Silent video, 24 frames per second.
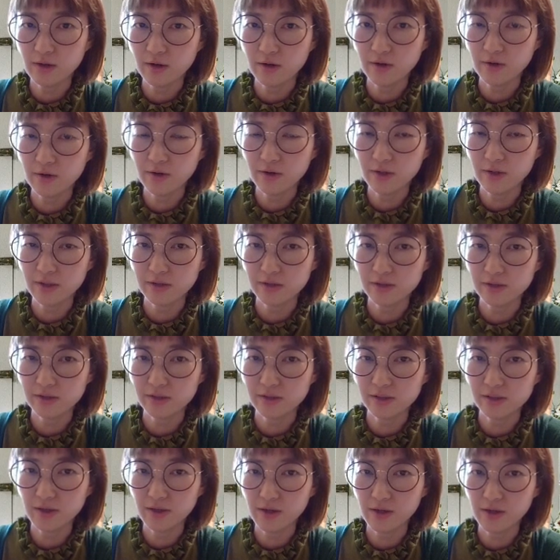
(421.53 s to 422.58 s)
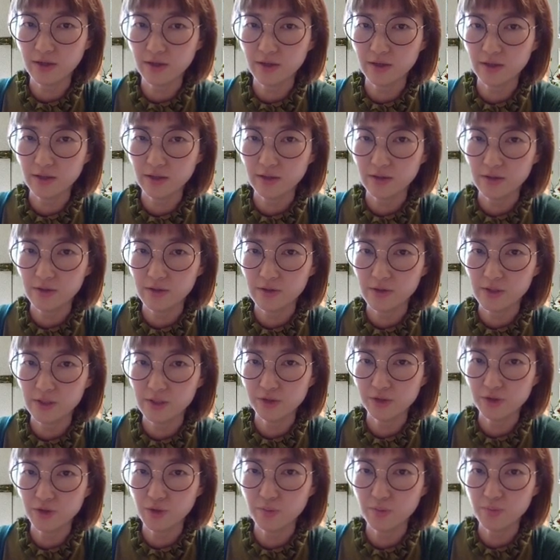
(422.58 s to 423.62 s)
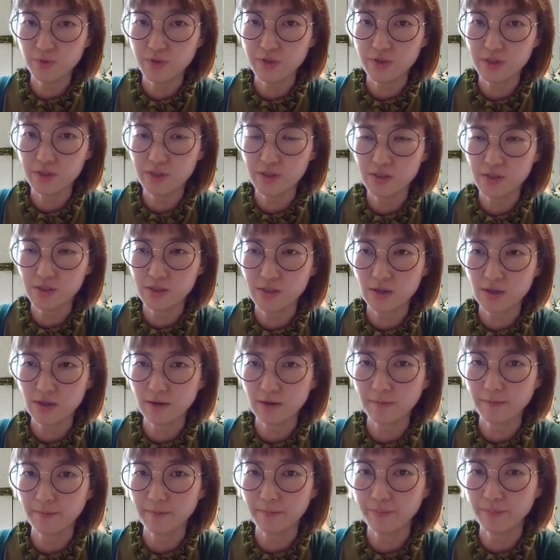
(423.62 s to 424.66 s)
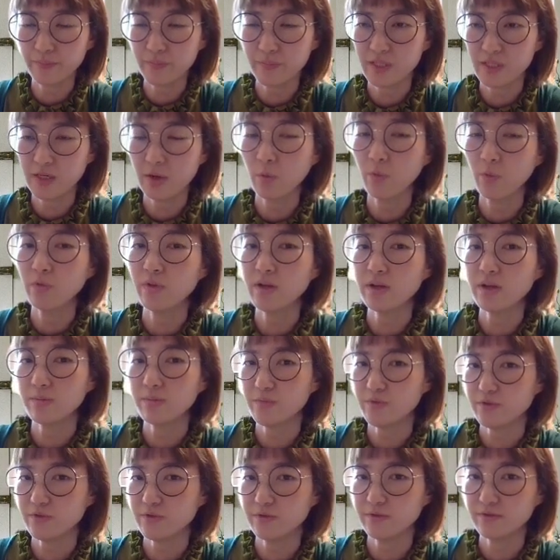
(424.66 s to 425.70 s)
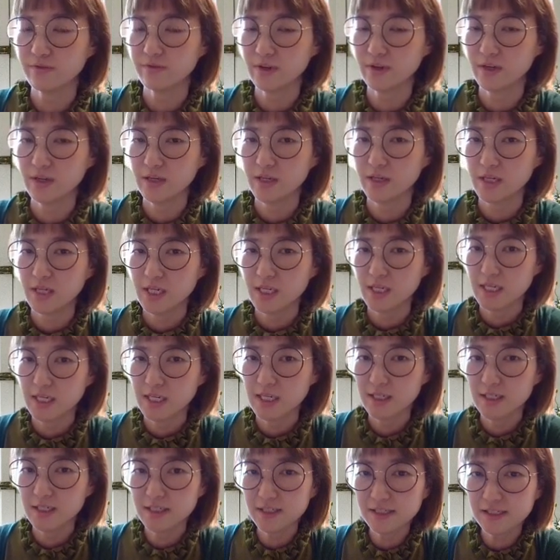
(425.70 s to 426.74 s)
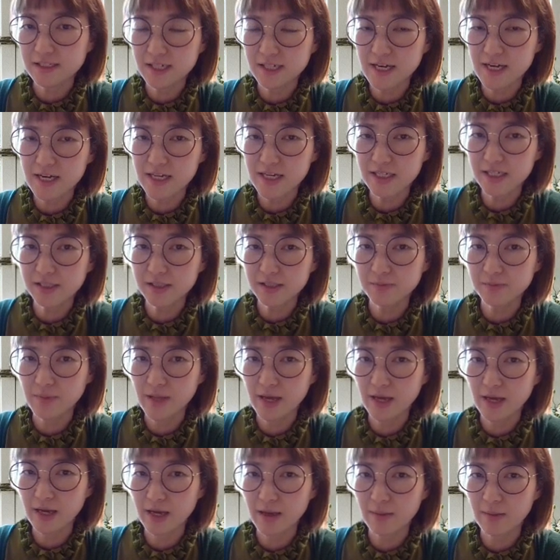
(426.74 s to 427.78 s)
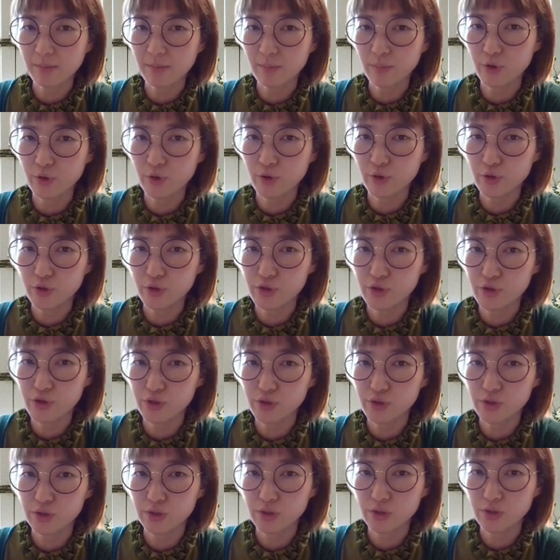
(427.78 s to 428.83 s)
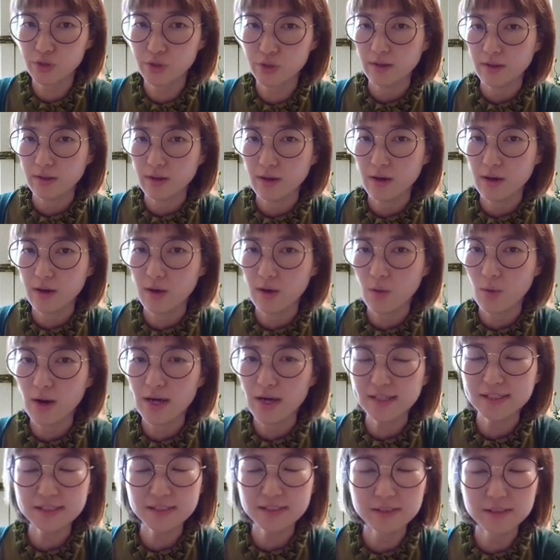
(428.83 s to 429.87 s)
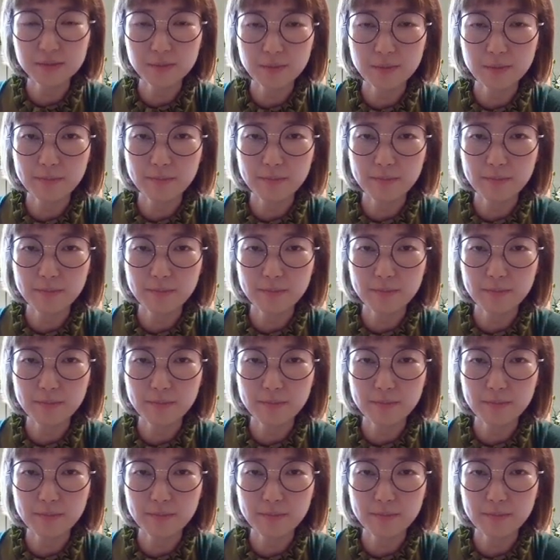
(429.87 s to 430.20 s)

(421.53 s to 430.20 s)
there is this cut, this jump is the only move. In this case, black can push. White's